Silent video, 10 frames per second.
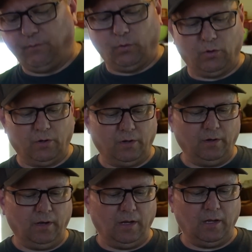
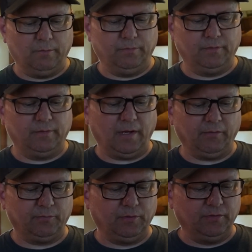4
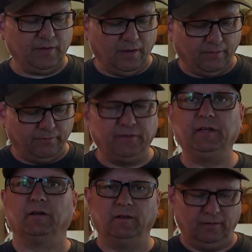tablespoons of dill.